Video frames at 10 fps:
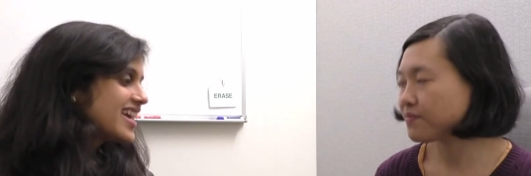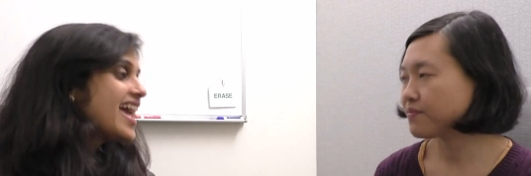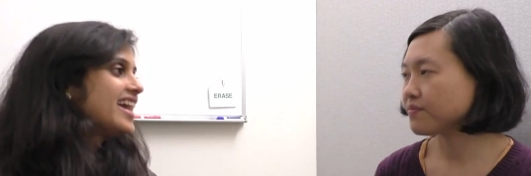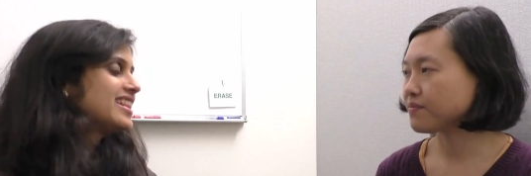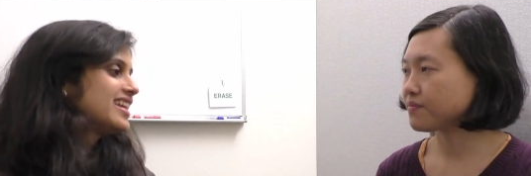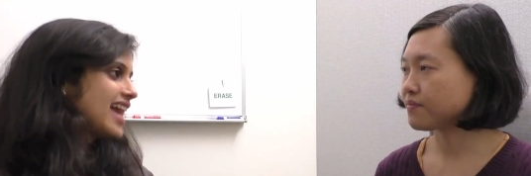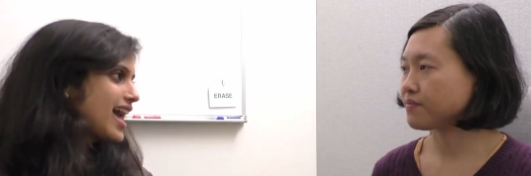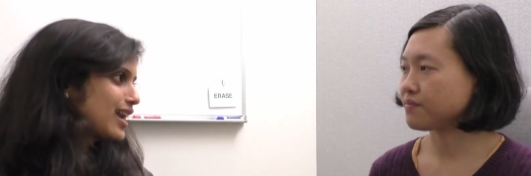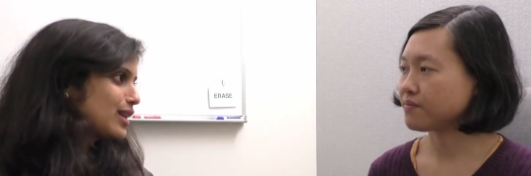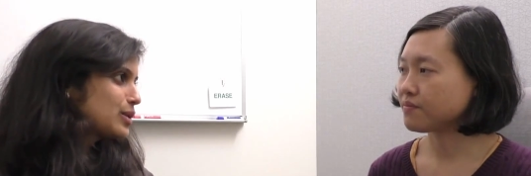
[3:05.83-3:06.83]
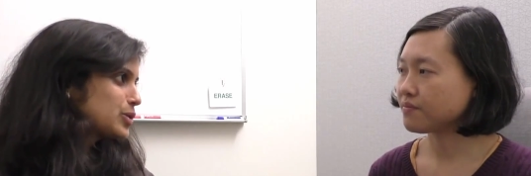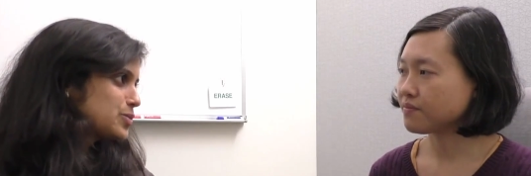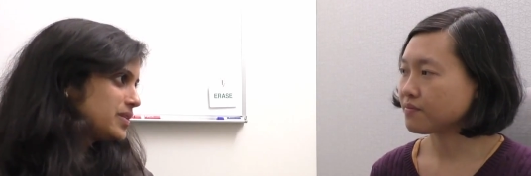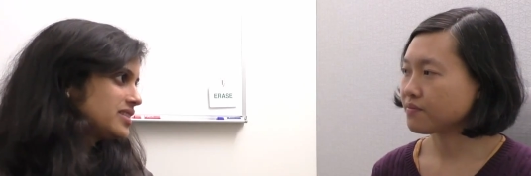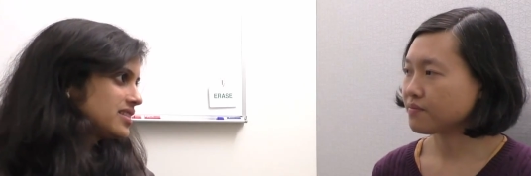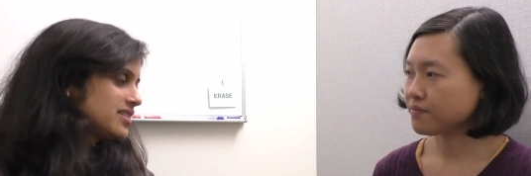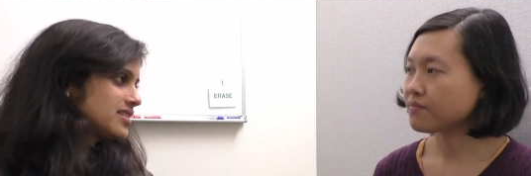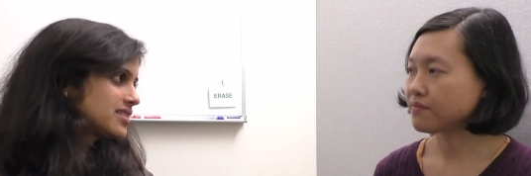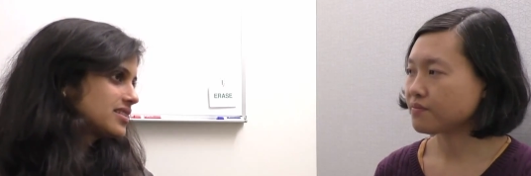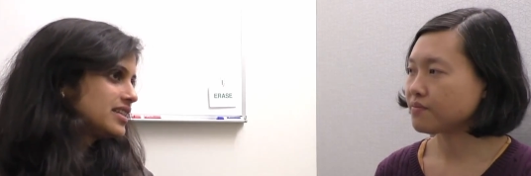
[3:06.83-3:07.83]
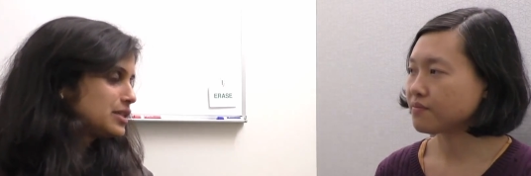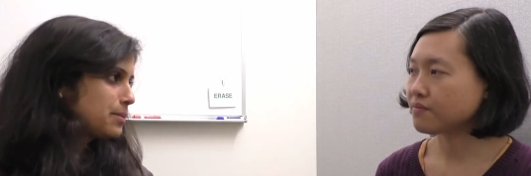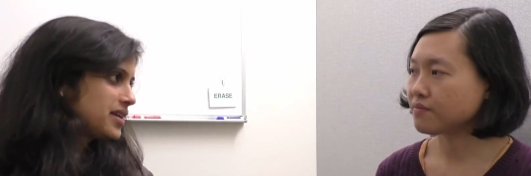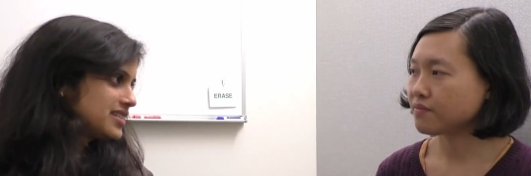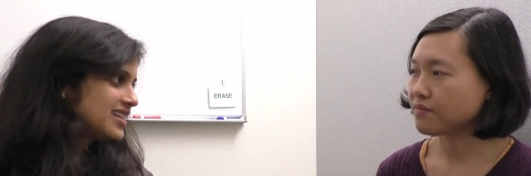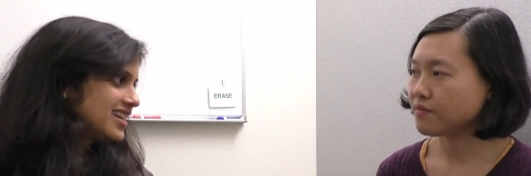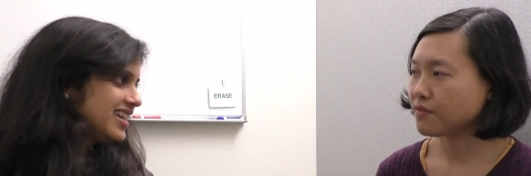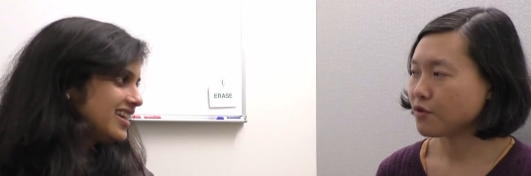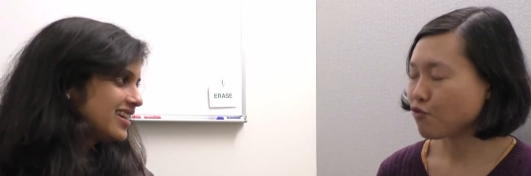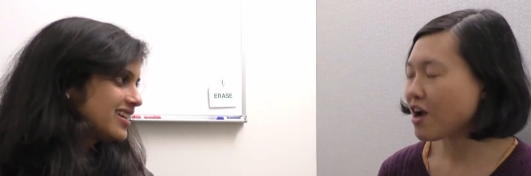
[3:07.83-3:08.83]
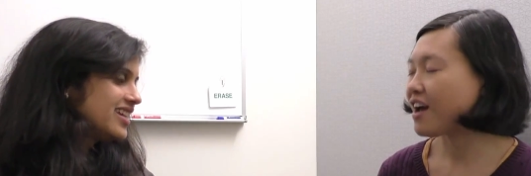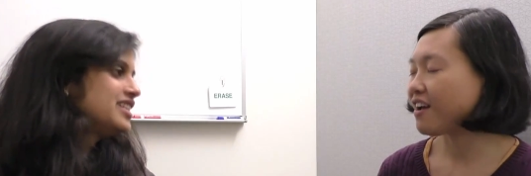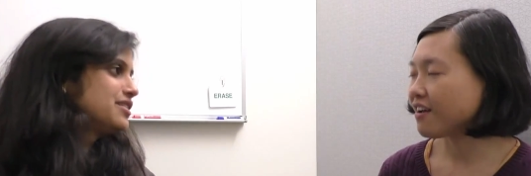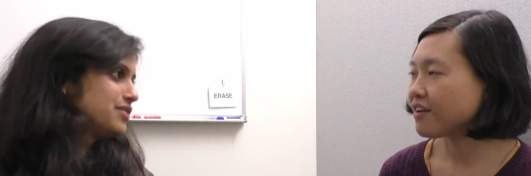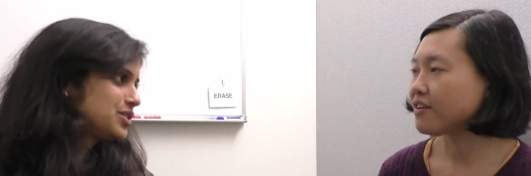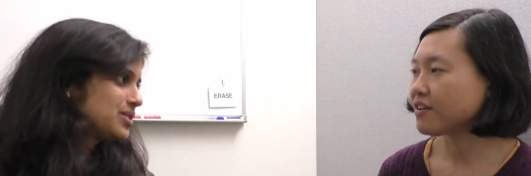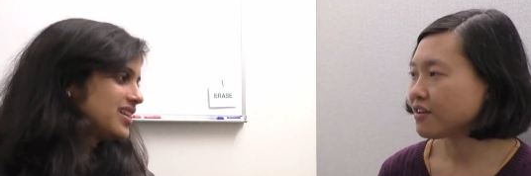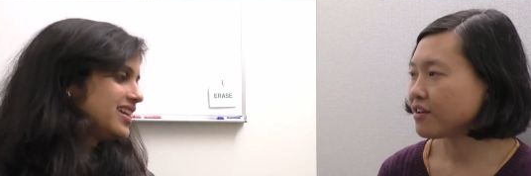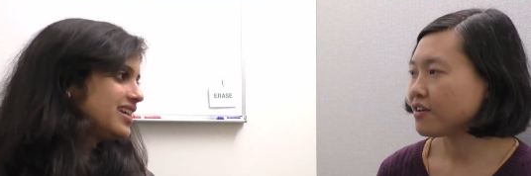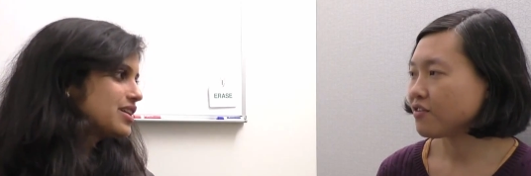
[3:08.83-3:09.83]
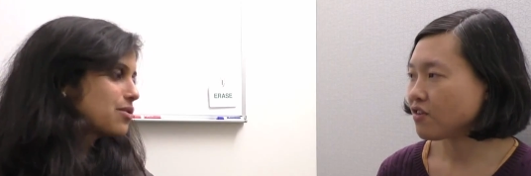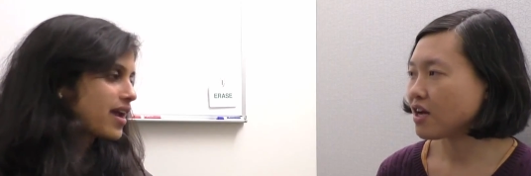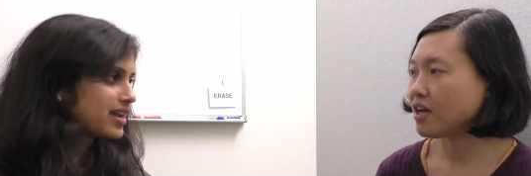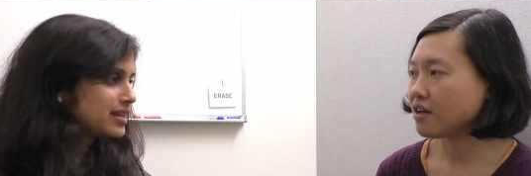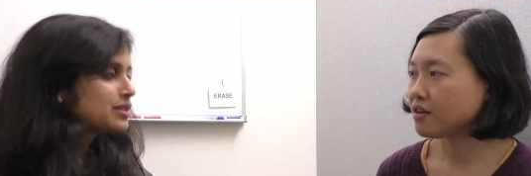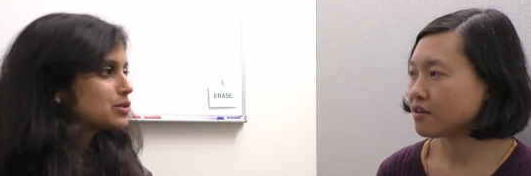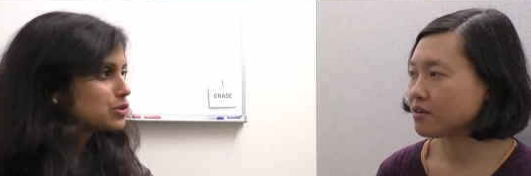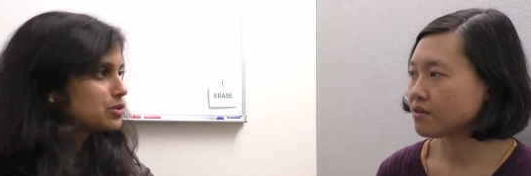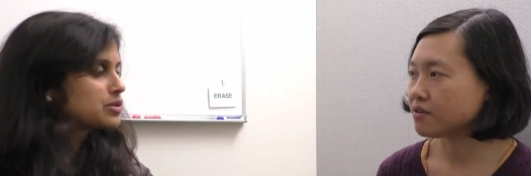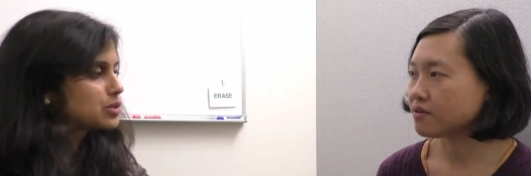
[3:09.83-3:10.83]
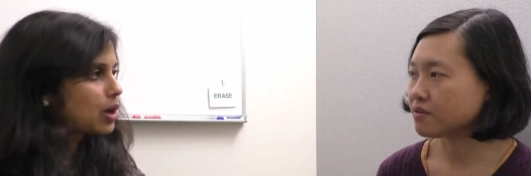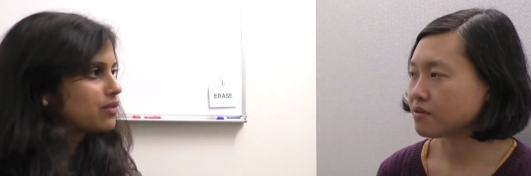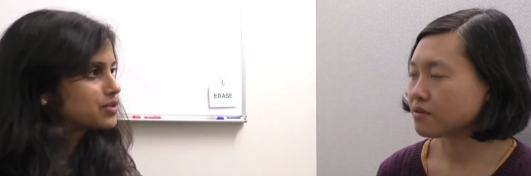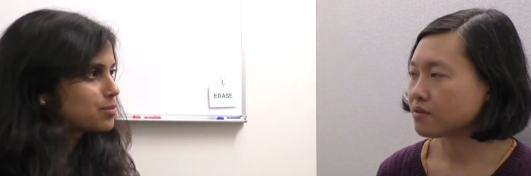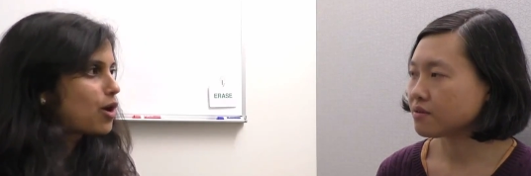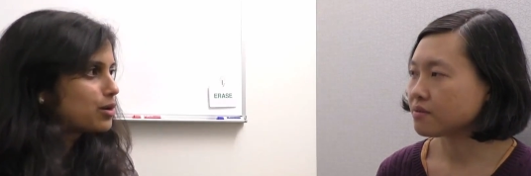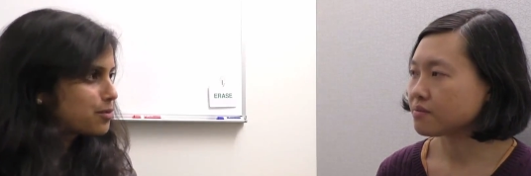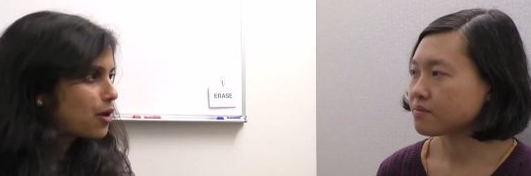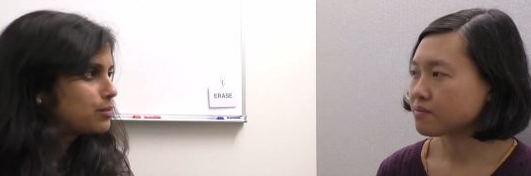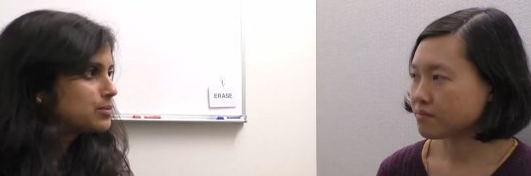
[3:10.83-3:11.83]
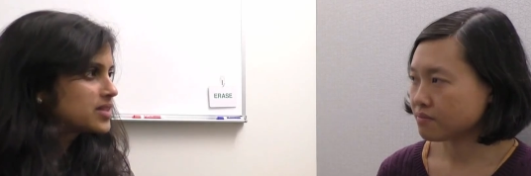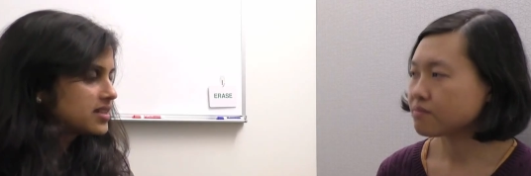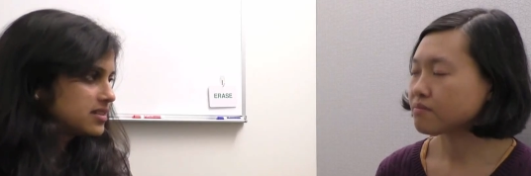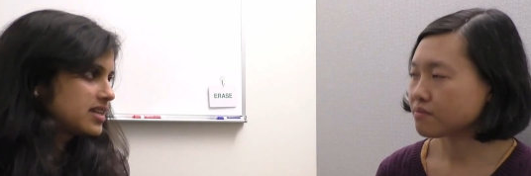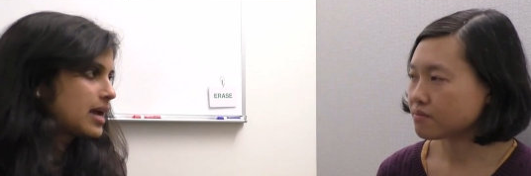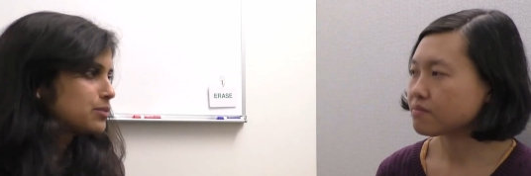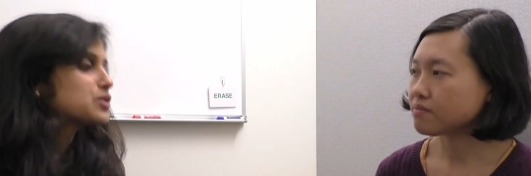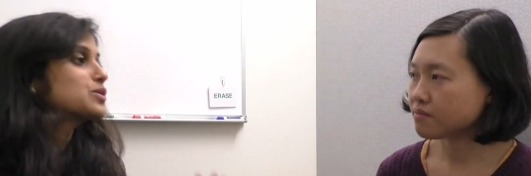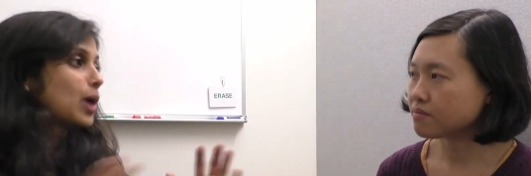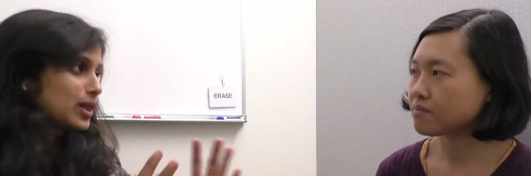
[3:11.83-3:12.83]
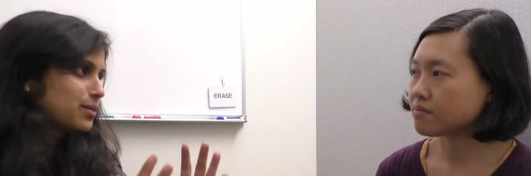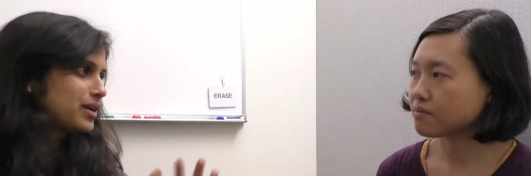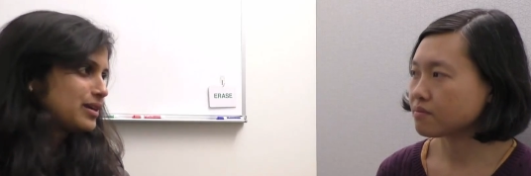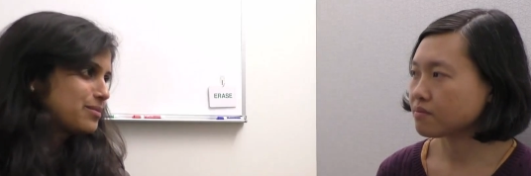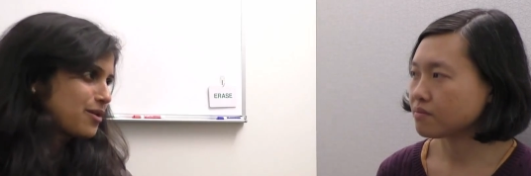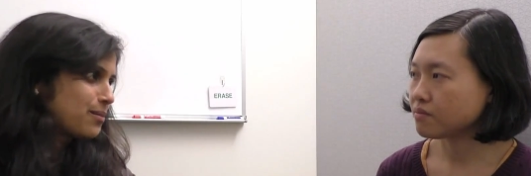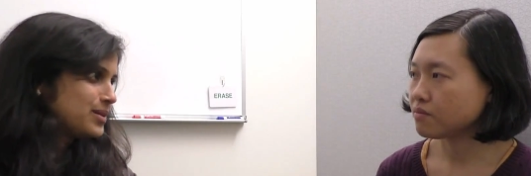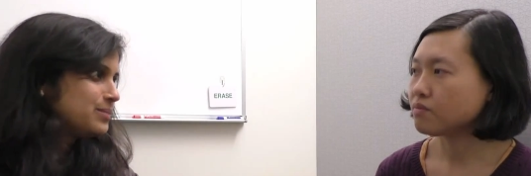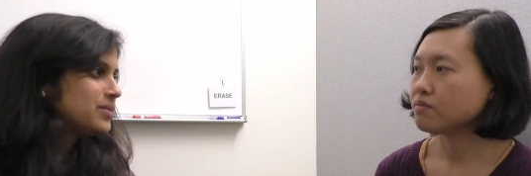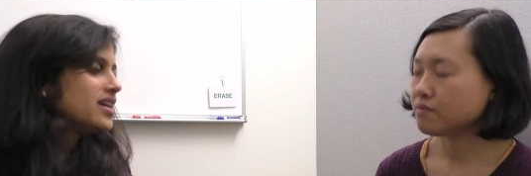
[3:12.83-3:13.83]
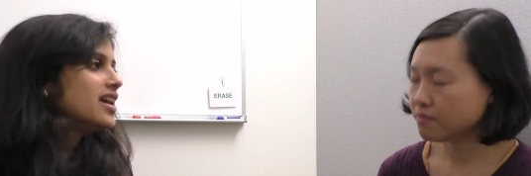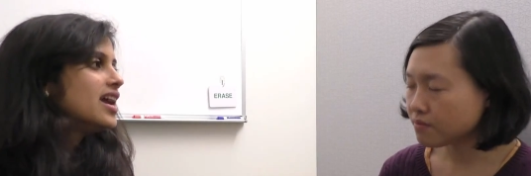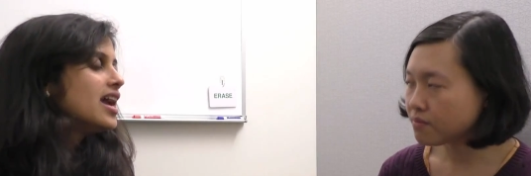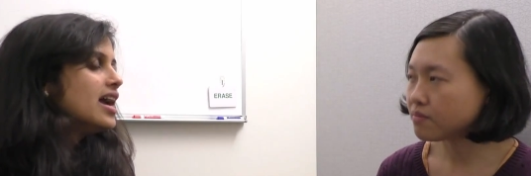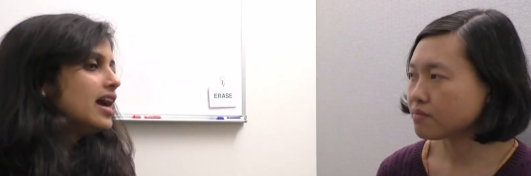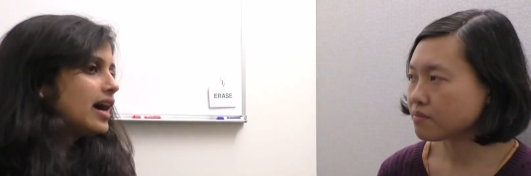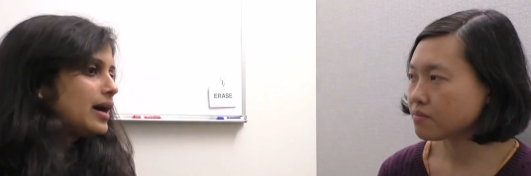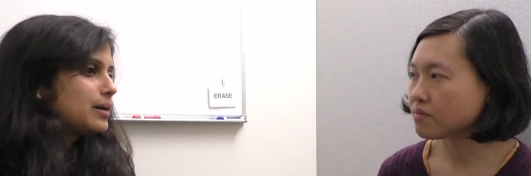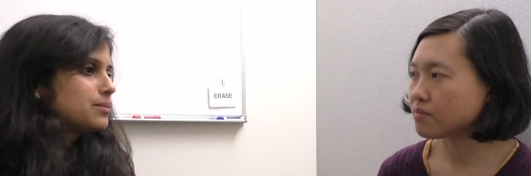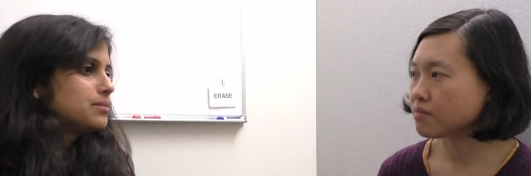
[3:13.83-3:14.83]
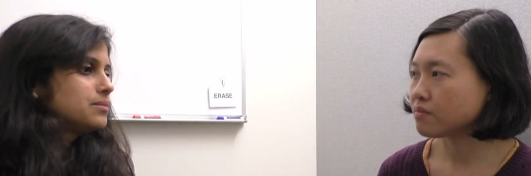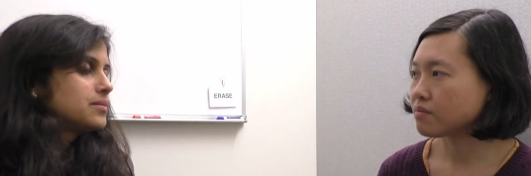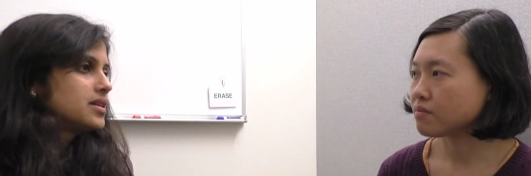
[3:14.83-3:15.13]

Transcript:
Speaker 1: mm-hmm. and then handle those pieces independently right individually right. trying to solve smaller problems at a time to solve the bigger problem mm-hmm. um,